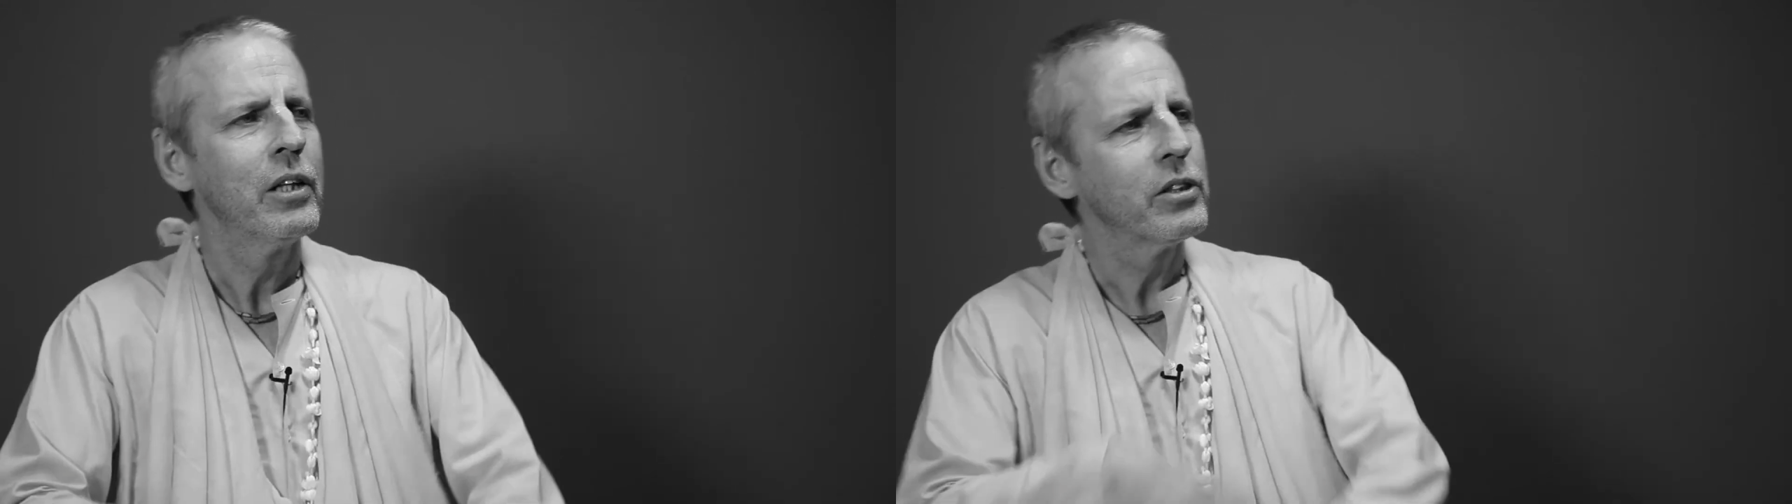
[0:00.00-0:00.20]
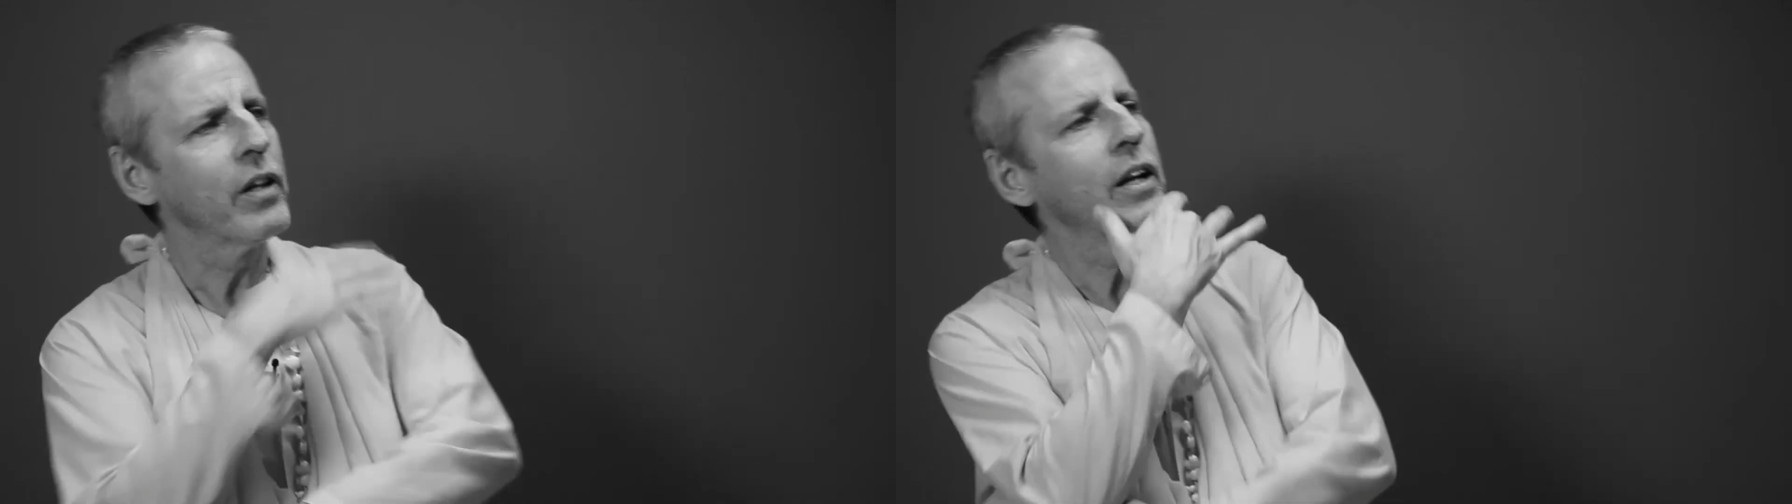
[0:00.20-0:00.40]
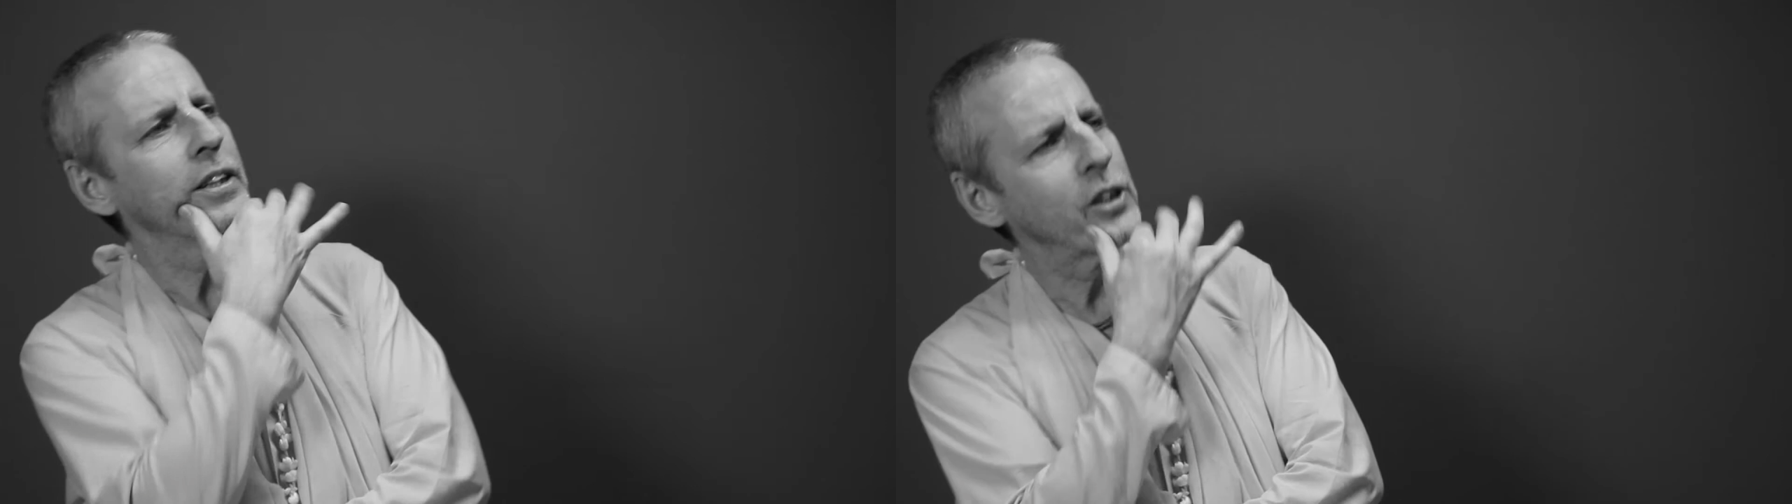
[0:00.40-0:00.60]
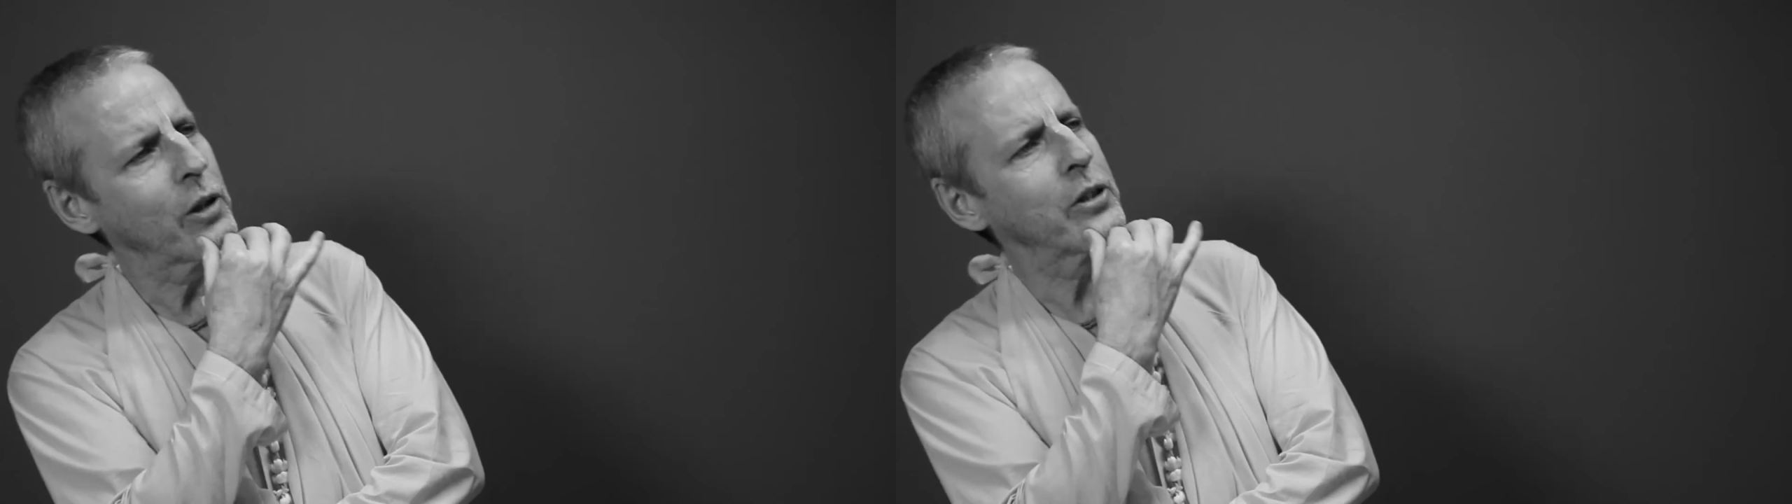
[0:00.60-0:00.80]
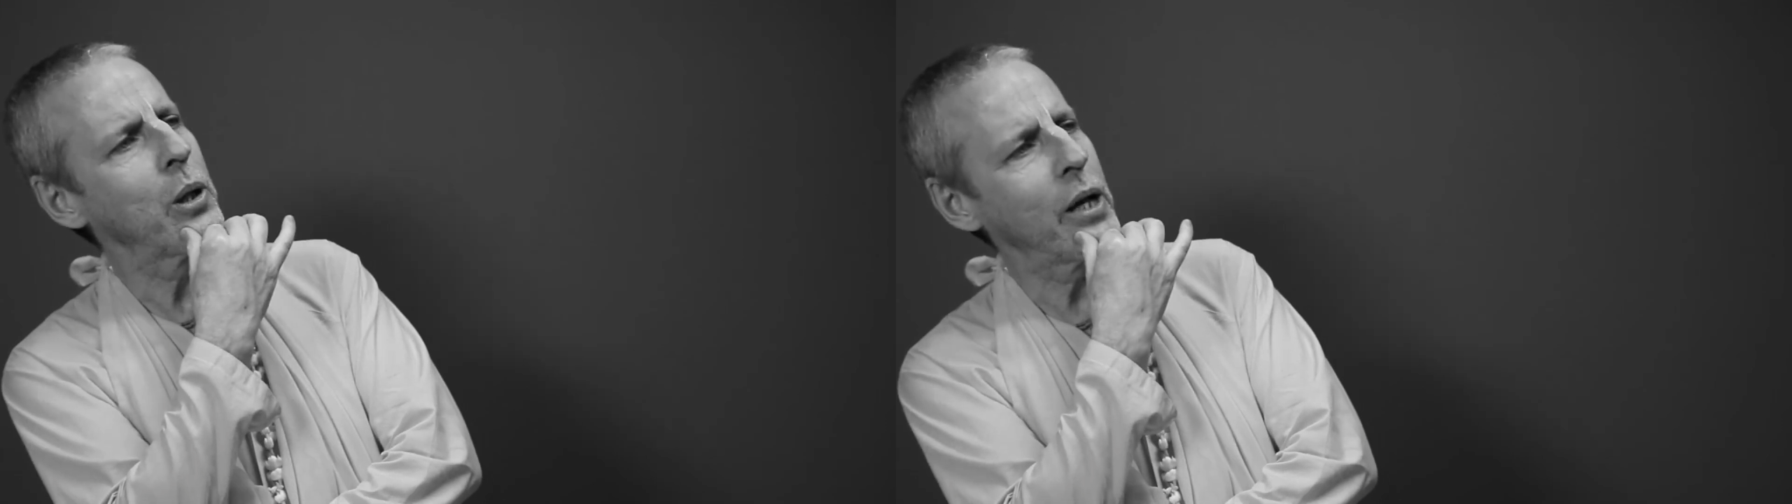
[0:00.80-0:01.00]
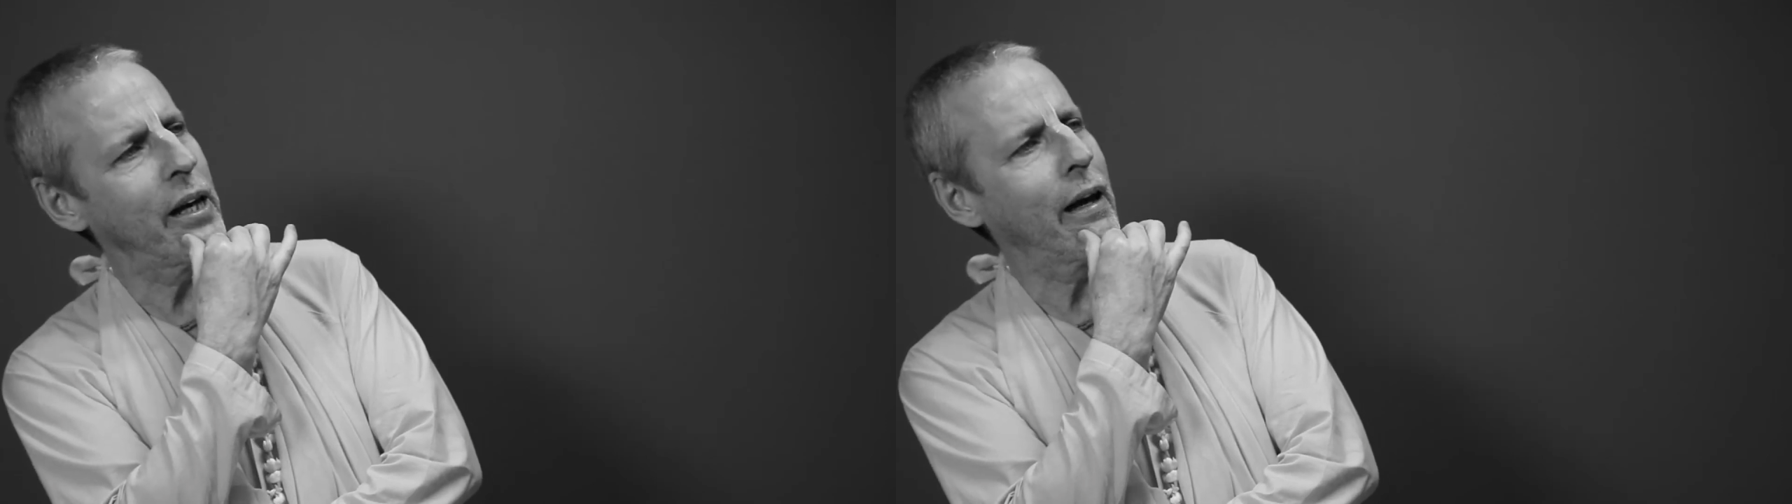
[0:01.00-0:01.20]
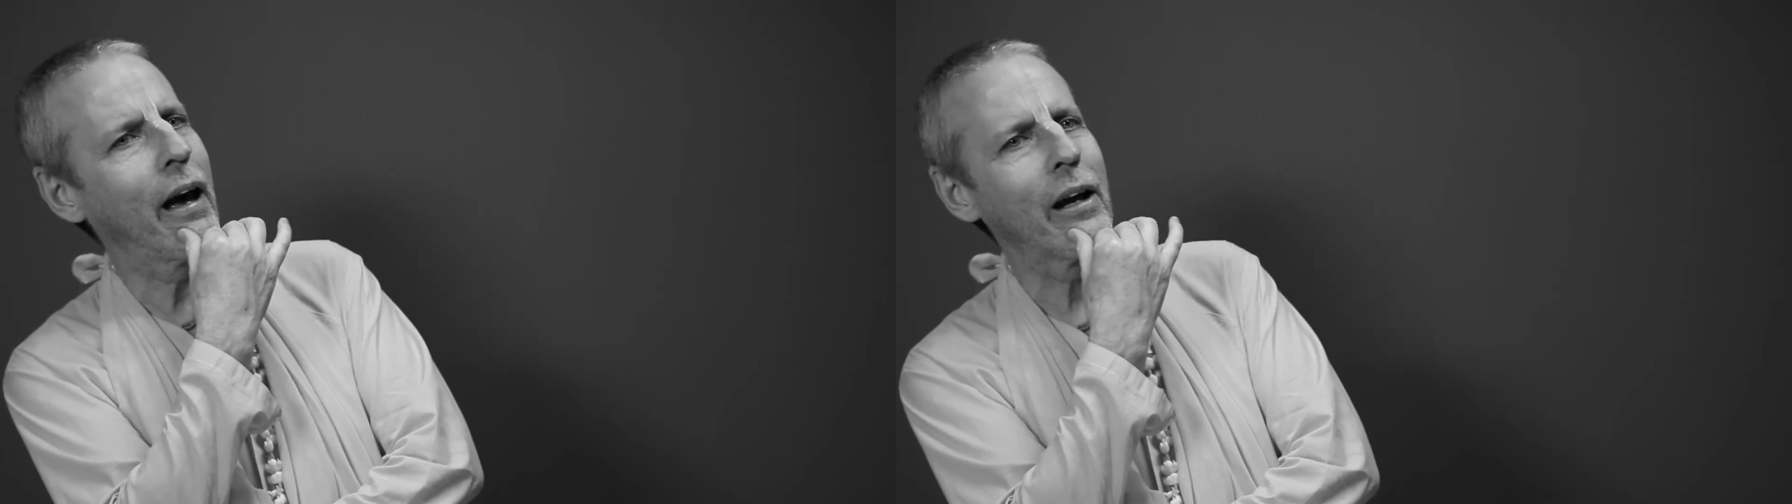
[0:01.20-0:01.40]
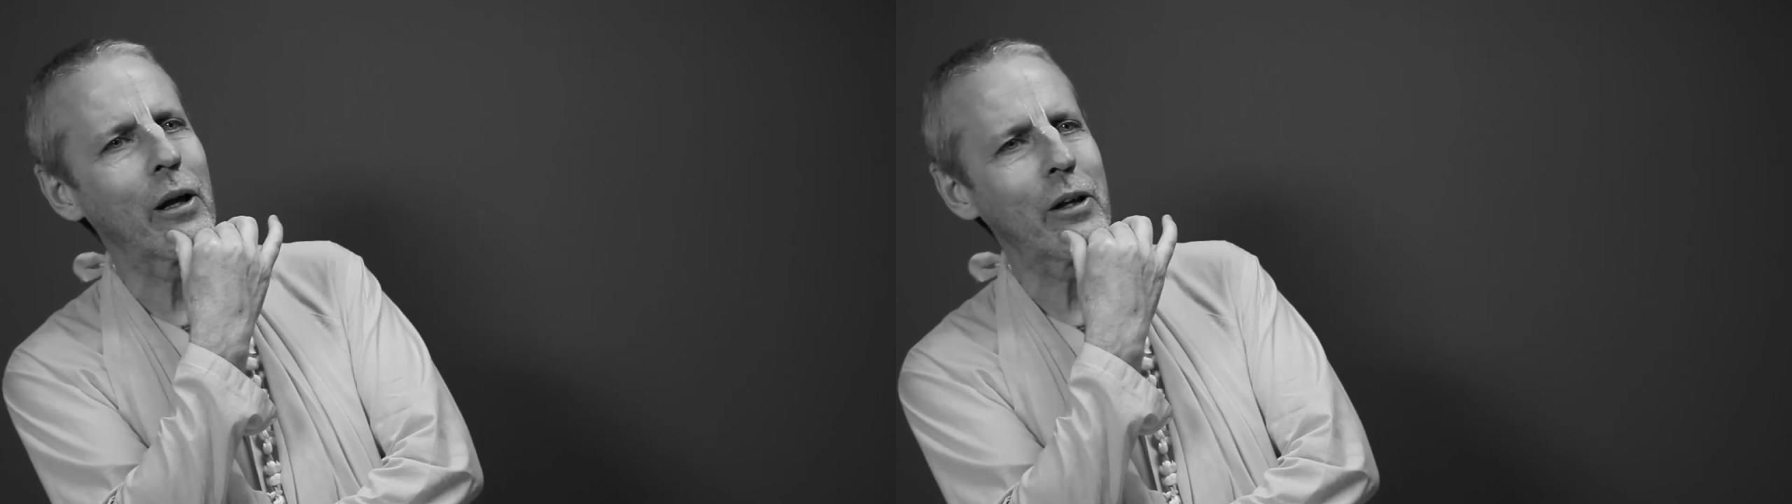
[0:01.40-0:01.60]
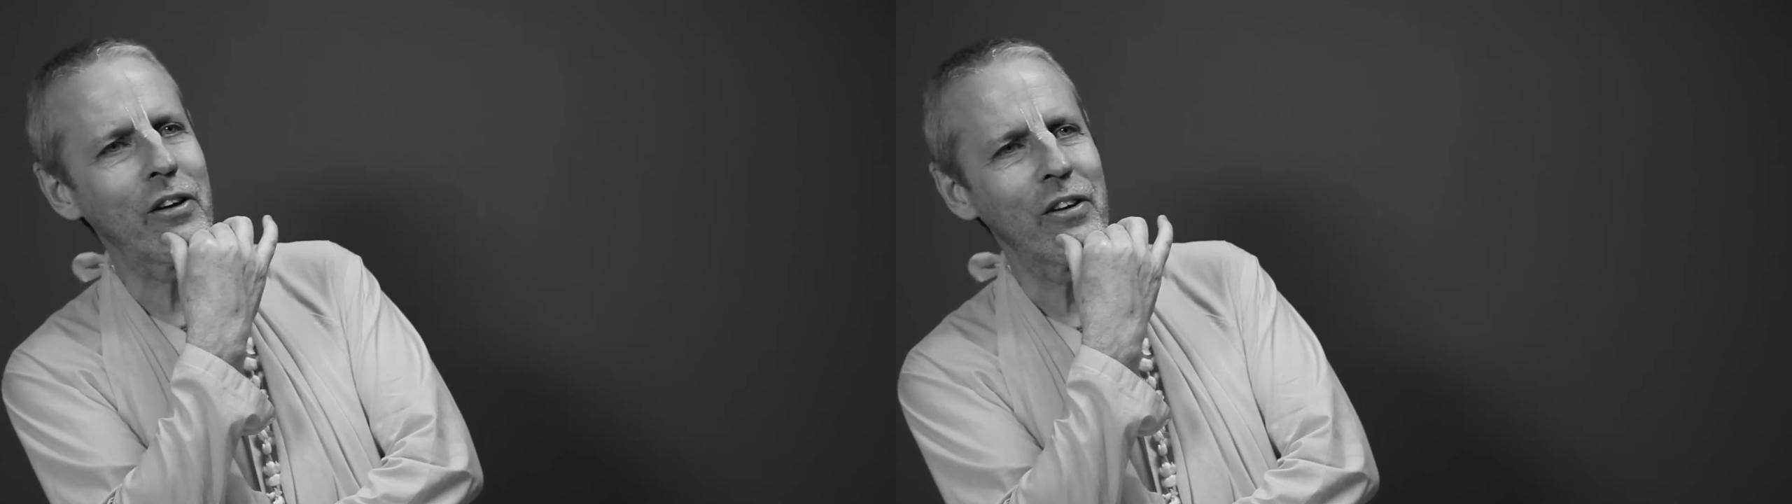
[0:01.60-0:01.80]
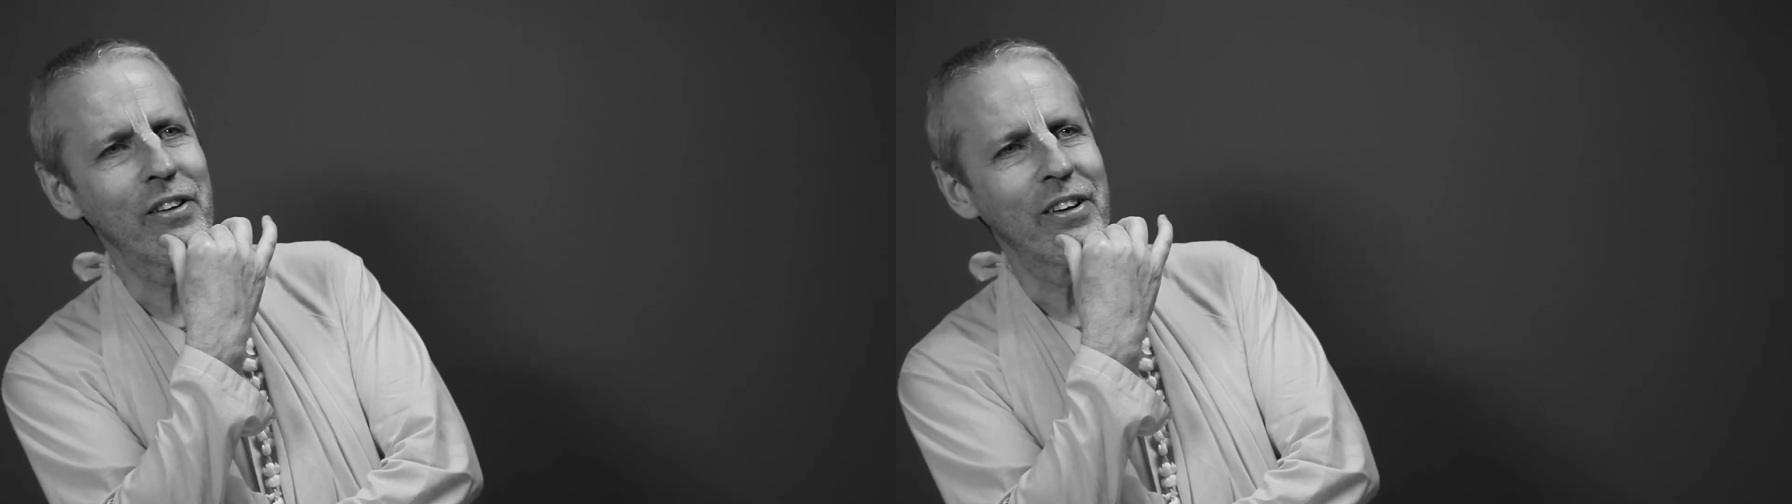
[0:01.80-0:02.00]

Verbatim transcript: So then he starts looking at it,